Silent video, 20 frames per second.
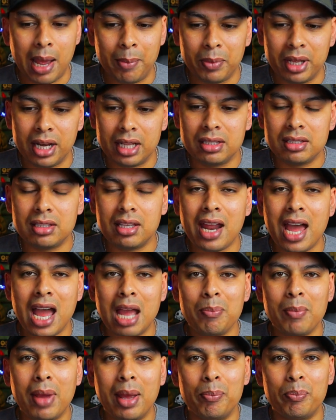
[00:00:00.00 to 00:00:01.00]
I'm going to
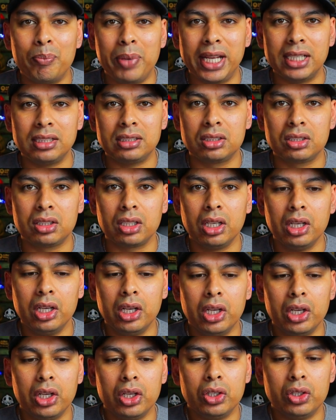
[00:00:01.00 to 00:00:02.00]
try my best
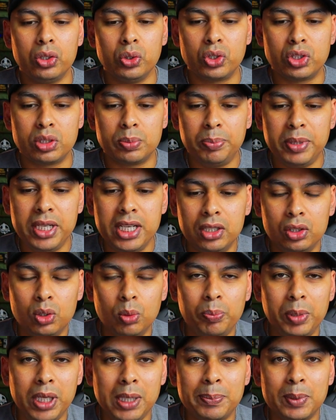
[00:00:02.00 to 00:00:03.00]
to speak
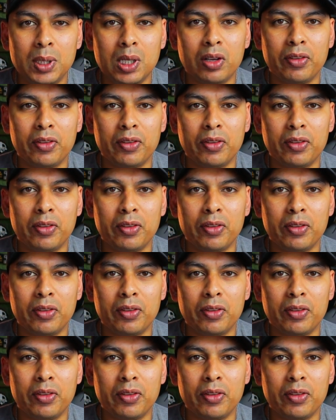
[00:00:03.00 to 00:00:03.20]
to people